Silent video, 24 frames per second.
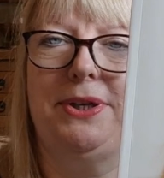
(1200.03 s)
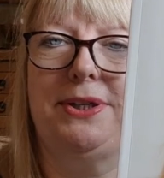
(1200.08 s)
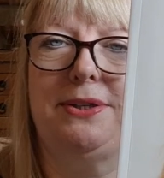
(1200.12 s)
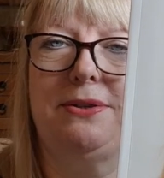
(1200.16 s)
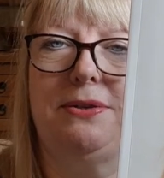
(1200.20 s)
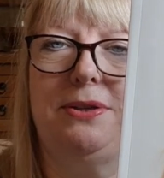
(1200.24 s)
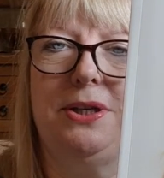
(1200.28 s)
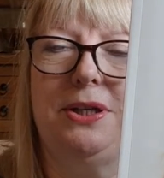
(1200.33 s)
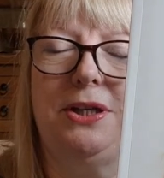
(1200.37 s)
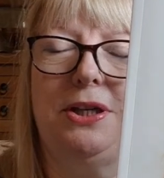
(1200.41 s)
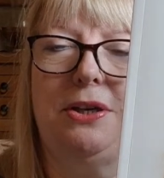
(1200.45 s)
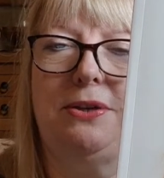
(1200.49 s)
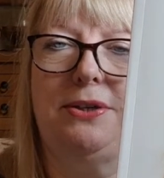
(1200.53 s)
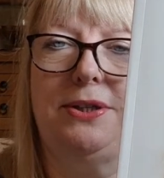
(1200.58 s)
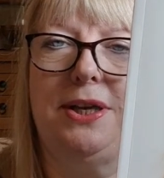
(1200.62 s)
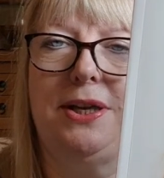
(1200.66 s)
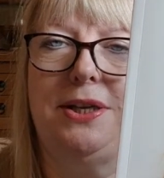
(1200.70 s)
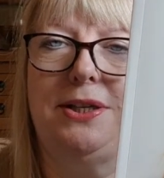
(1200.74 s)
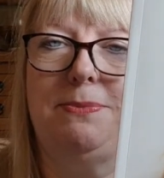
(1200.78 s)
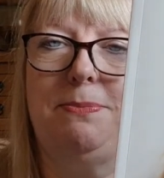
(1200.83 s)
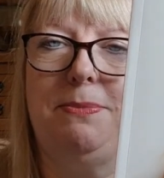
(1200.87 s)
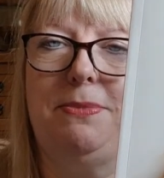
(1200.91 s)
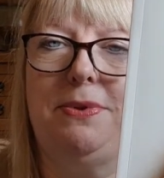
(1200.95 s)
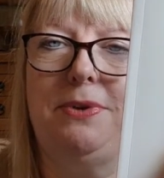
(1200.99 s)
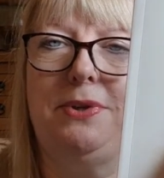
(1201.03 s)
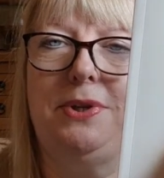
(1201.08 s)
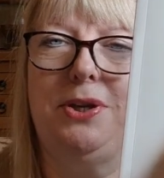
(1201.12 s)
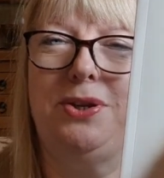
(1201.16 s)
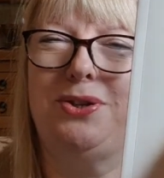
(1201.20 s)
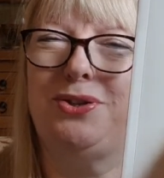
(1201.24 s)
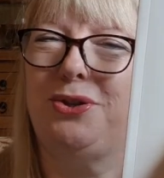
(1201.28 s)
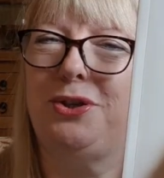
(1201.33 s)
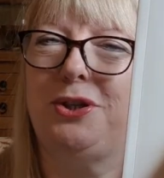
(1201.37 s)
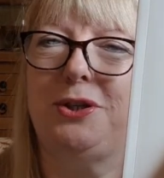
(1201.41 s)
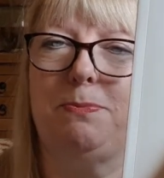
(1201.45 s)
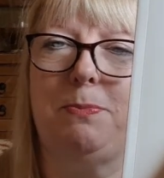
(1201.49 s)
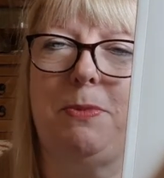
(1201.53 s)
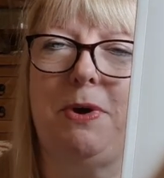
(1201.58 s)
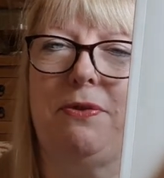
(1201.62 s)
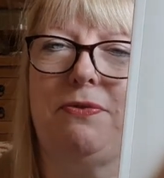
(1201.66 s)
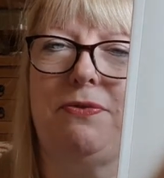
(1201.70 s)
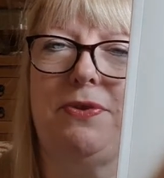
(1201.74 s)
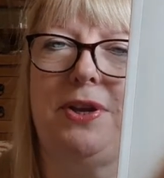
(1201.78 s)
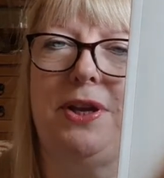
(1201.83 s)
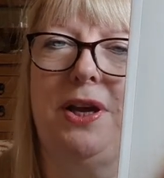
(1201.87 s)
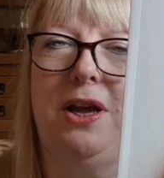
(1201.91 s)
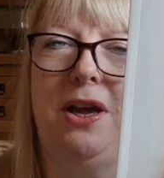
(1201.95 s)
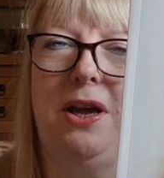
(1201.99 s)
his, no, it's not his mouth.
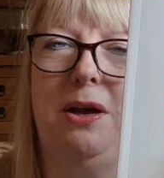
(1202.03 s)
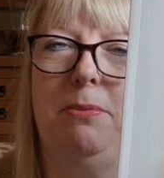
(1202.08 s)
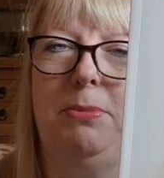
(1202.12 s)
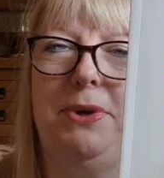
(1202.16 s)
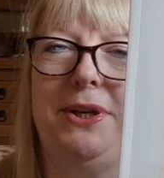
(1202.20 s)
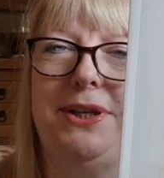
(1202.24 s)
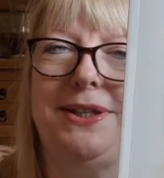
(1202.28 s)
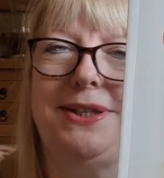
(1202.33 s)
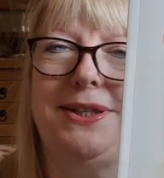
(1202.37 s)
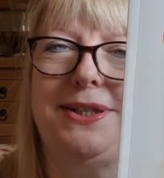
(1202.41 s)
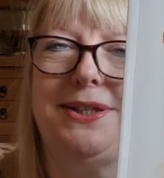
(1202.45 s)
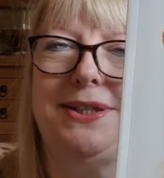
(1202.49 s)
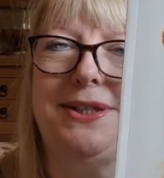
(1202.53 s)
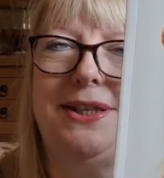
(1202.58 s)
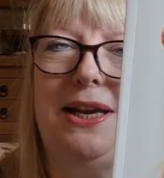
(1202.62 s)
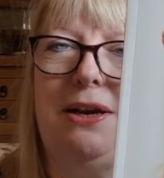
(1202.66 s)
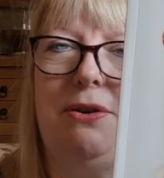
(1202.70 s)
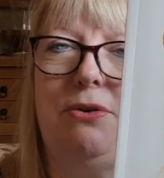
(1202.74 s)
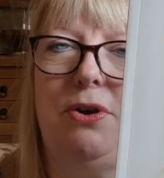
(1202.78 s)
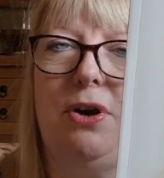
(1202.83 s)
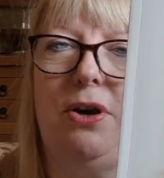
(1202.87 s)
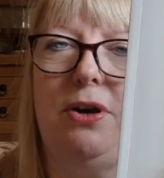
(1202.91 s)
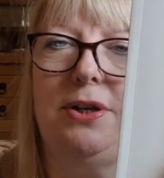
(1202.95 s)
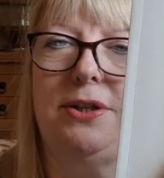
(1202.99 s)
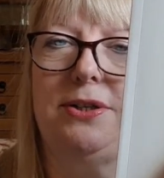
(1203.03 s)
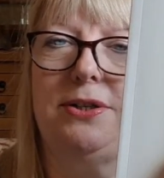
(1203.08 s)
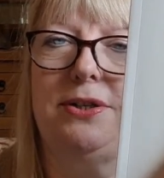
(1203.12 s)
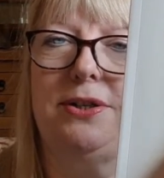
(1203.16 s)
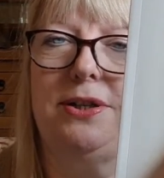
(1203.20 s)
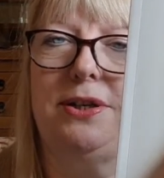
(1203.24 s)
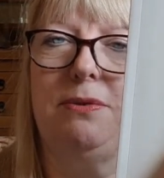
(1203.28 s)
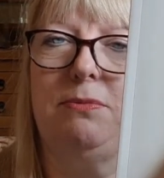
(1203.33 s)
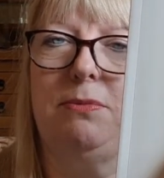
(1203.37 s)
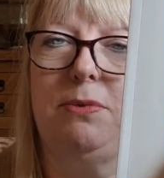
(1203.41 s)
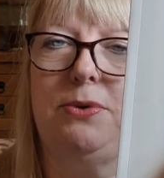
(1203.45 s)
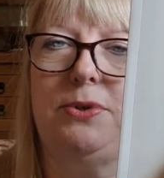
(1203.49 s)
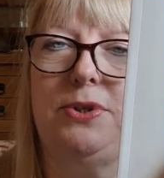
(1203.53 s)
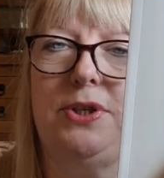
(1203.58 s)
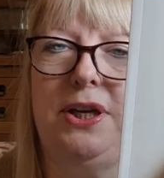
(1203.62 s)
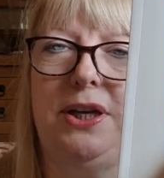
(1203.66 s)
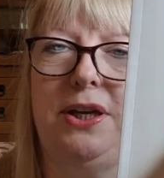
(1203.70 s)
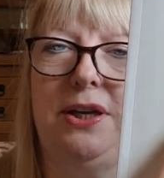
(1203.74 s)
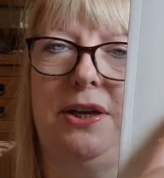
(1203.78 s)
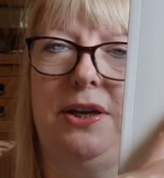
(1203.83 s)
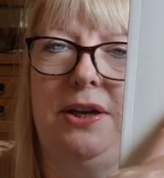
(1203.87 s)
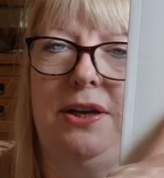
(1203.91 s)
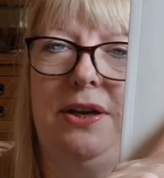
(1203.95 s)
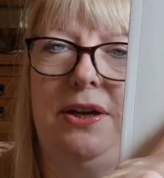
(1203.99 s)
Be his snout kind of thing, wouldn't
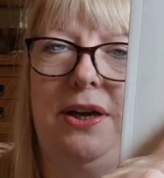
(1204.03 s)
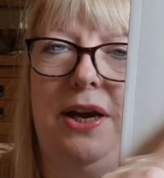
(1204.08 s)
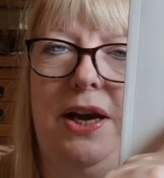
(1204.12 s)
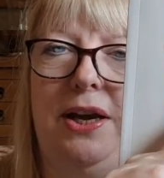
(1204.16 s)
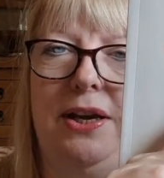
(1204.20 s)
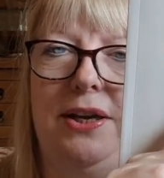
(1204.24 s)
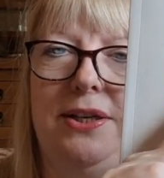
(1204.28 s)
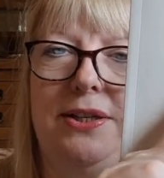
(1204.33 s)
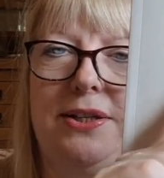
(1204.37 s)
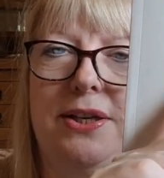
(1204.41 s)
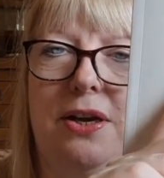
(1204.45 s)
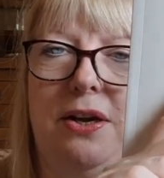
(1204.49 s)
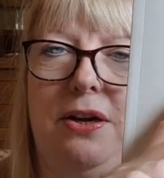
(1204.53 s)
it? And his